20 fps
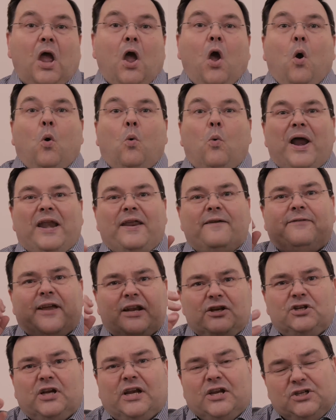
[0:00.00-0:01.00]
When
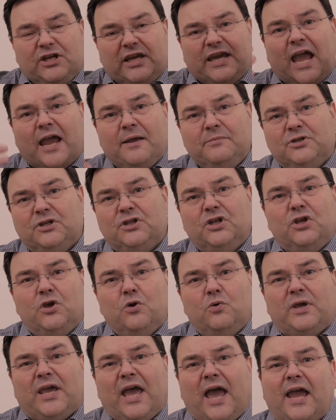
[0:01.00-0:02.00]
eventually she came to
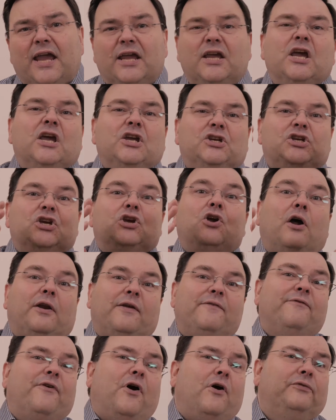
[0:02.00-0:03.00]
the UK, she got
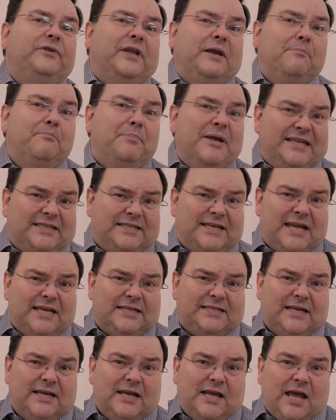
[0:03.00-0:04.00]
involved in
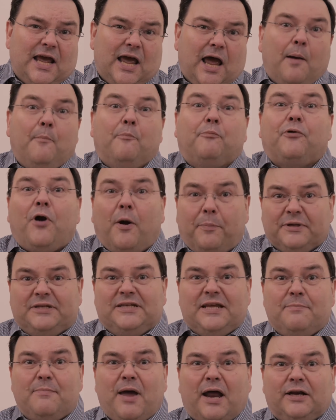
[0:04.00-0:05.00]
business and
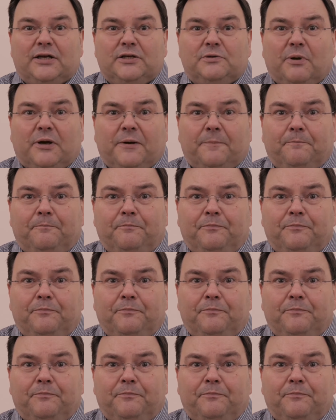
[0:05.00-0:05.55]
property management.